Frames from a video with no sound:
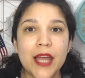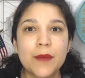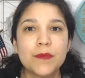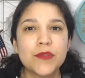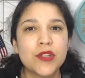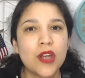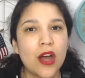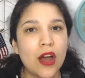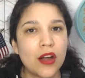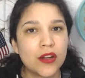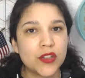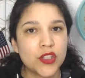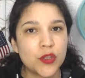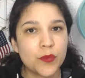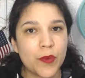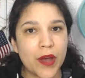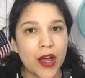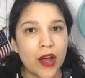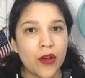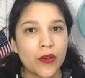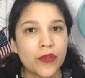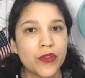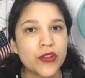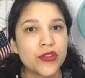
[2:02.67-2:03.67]
talked
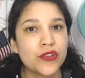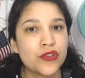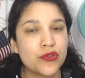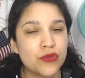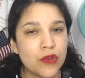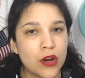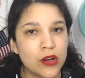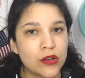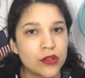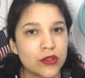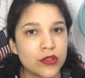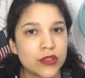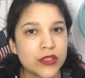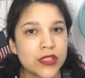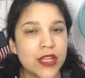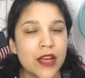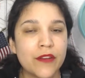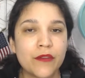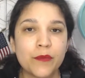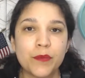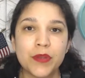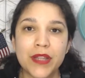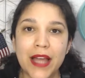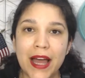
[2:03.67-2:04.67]
about the struggles
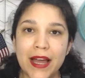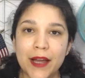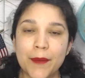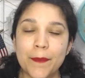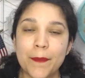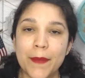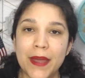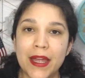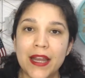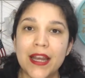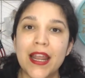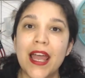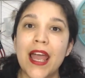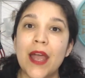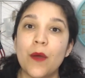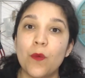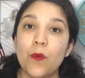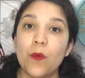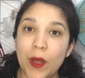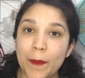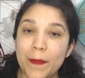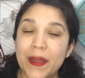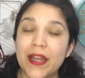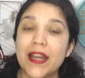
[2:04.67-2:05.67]
of black men,
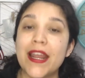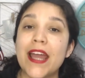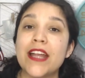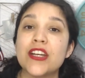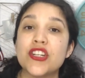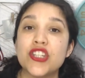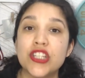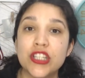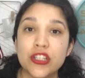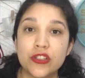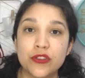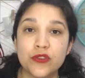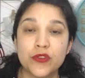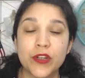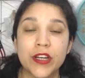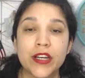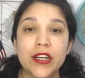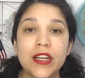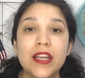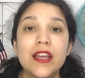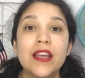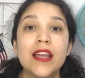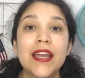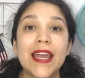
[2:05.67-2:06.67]
women, and children
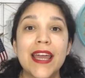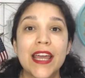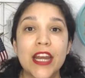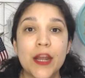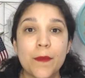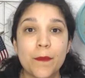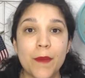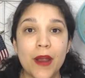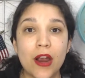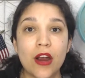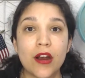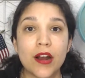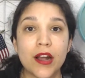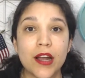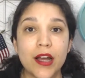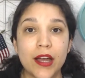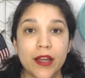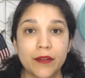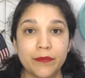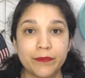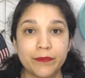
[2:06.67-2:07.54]
in America.